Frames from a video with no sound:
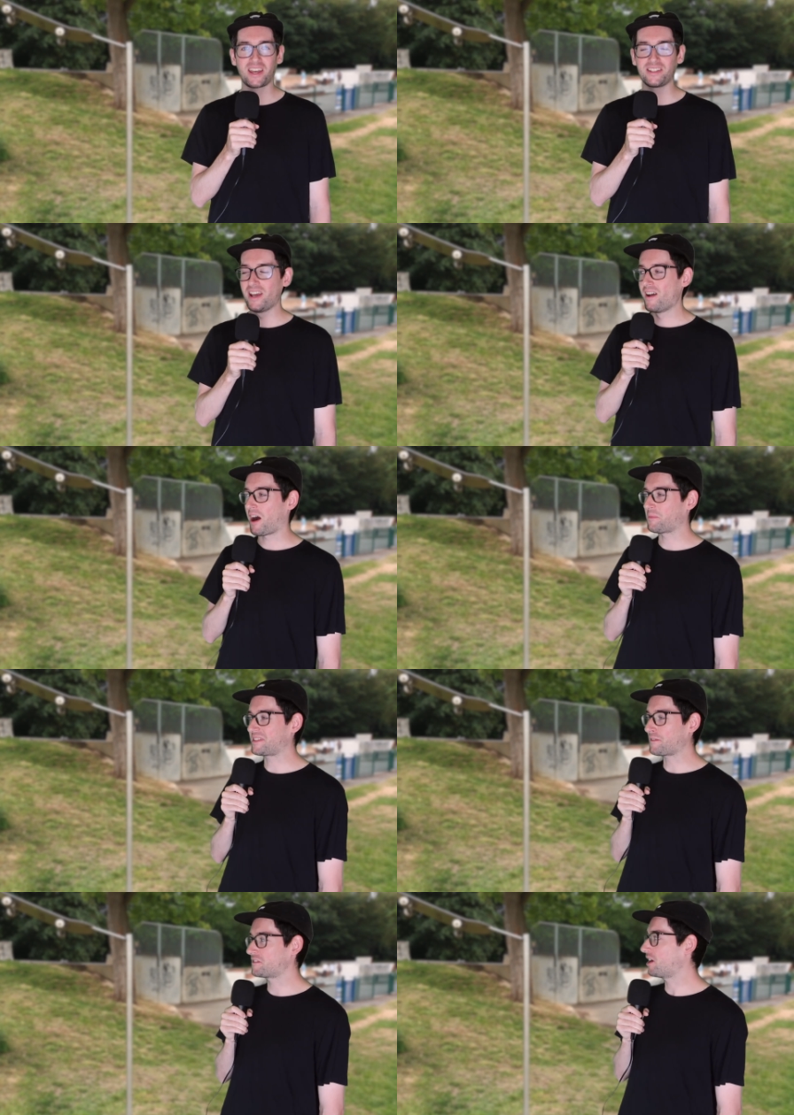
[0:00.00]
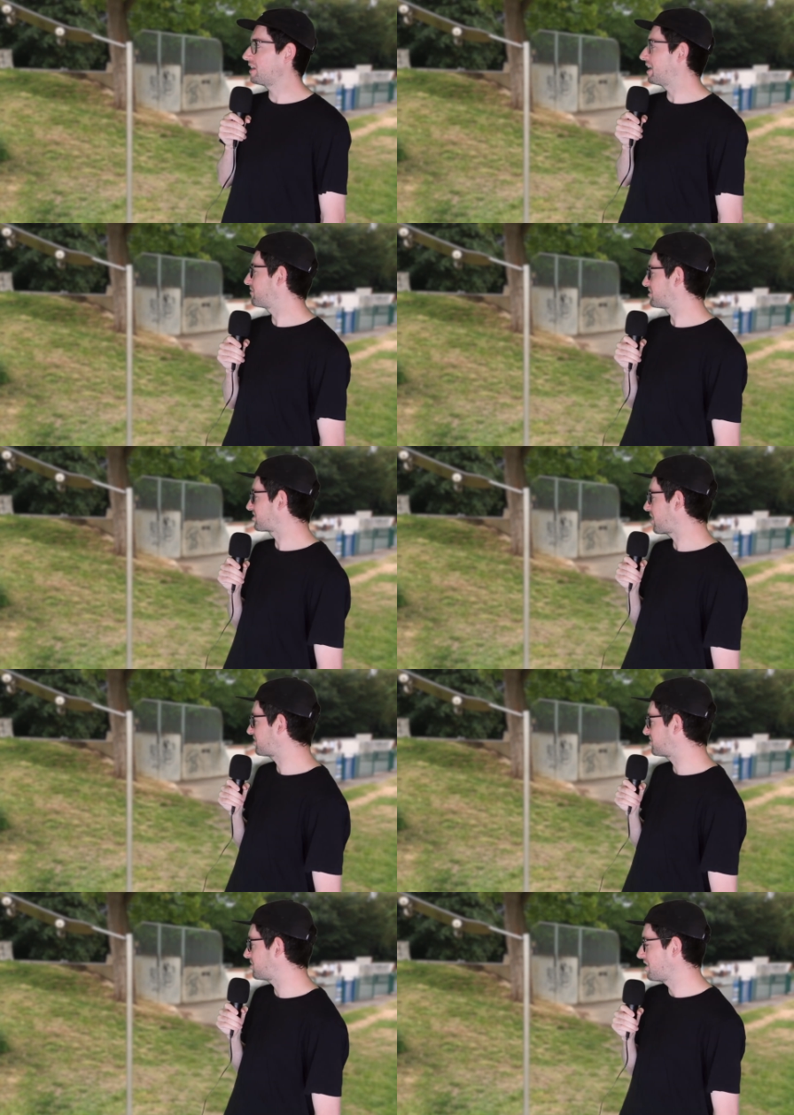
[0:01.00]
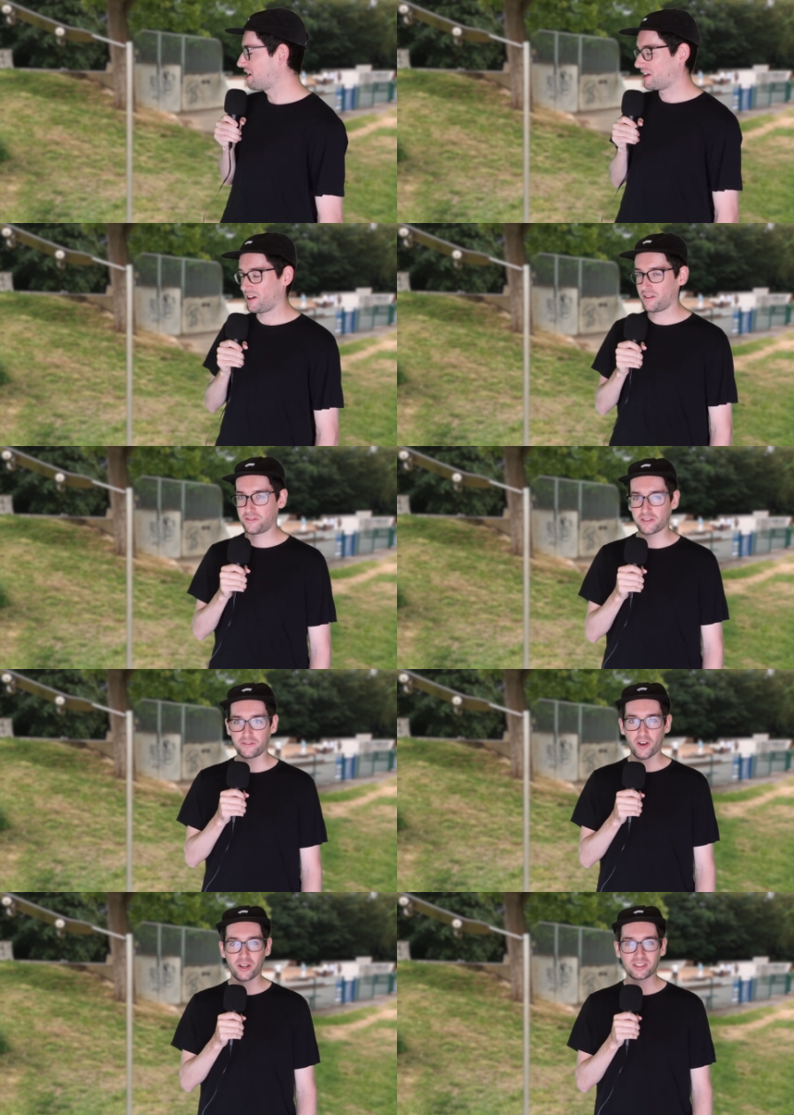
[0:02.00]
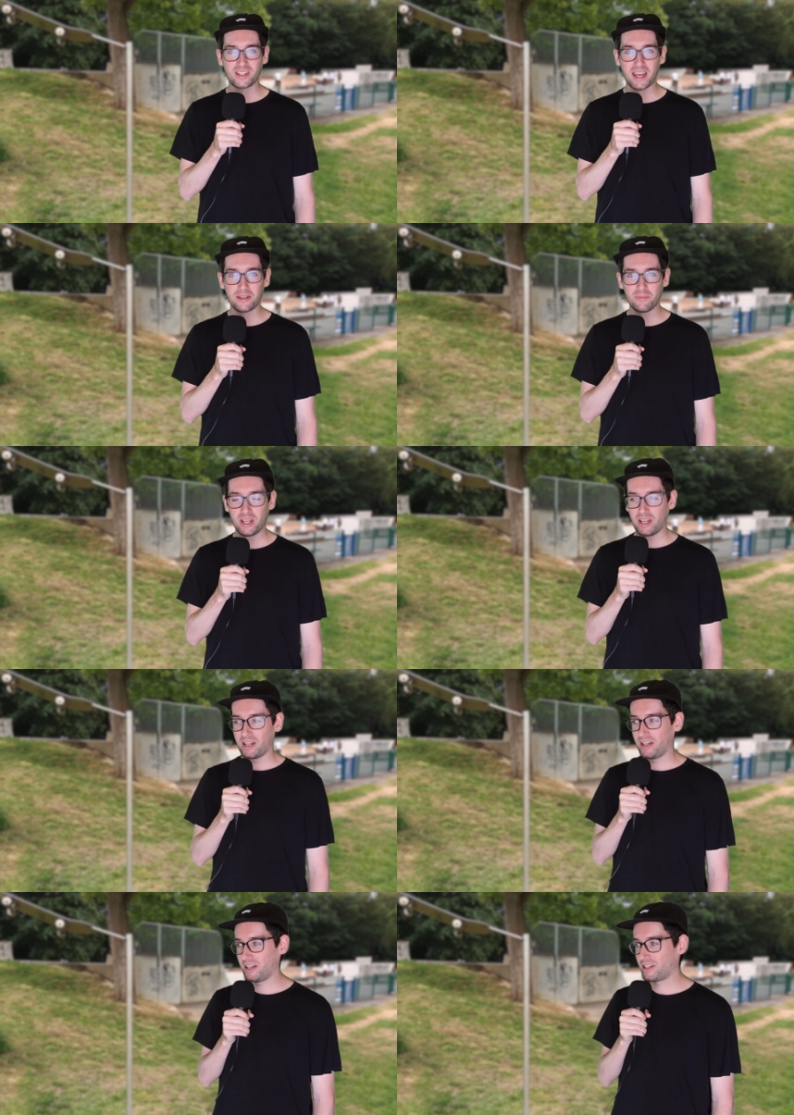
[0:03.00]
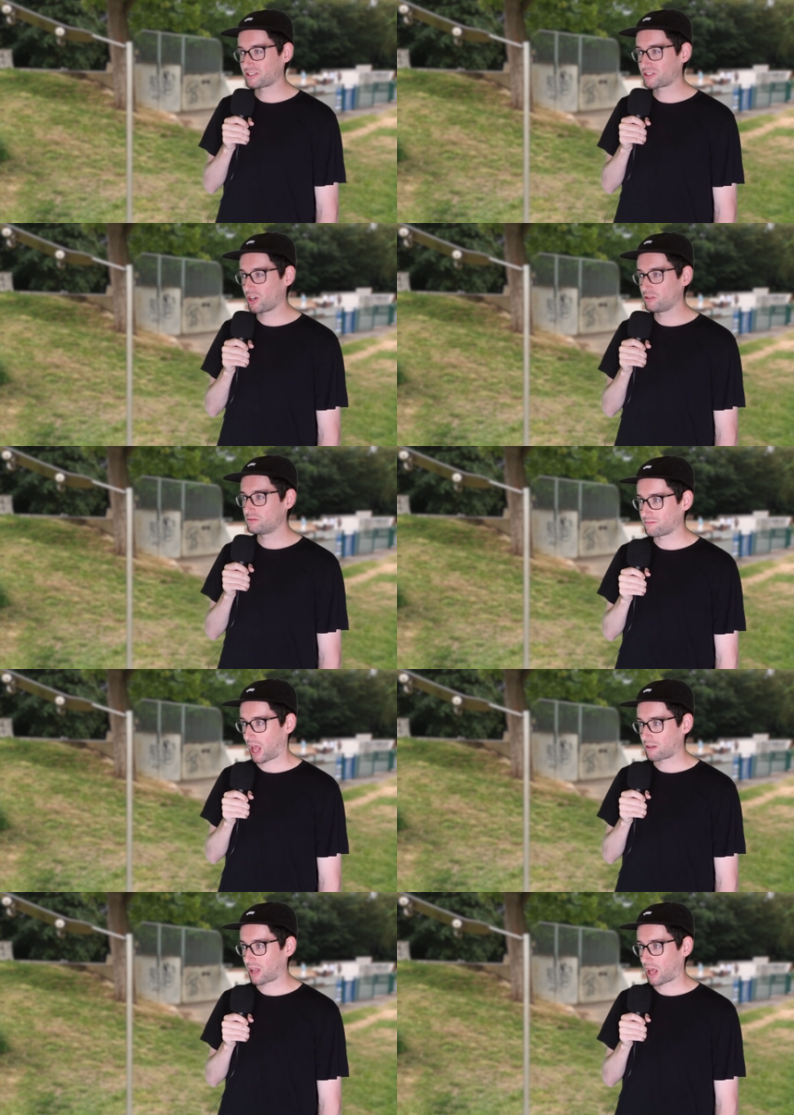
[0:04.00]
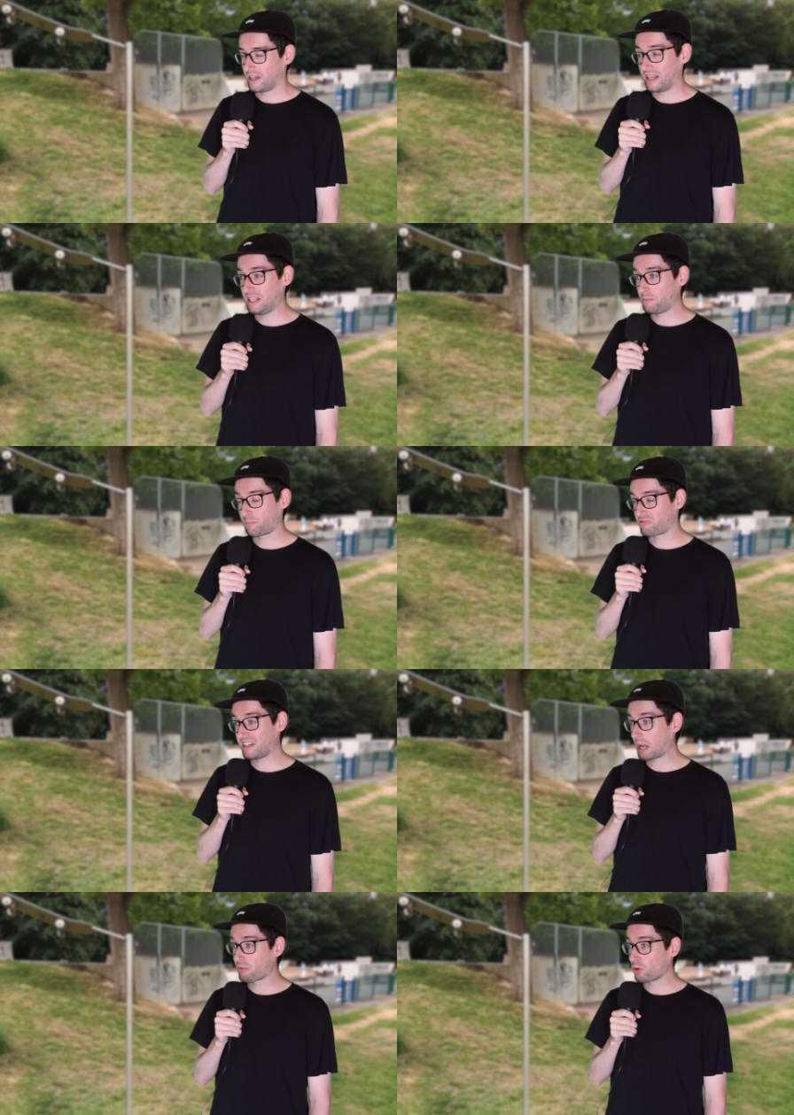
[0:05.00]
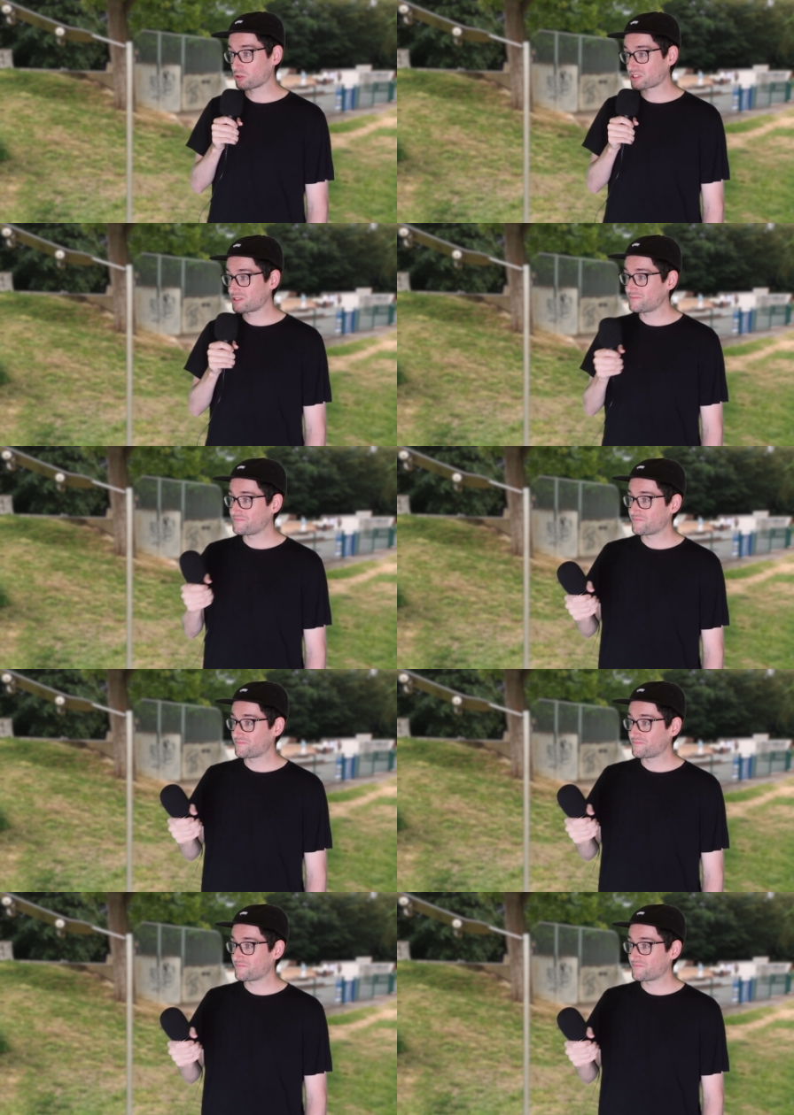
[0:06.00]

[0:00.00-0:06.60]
Phil. I'm definitely here in Melton uh, for the second game. Uh, so, Callum, any pre-game thoughts?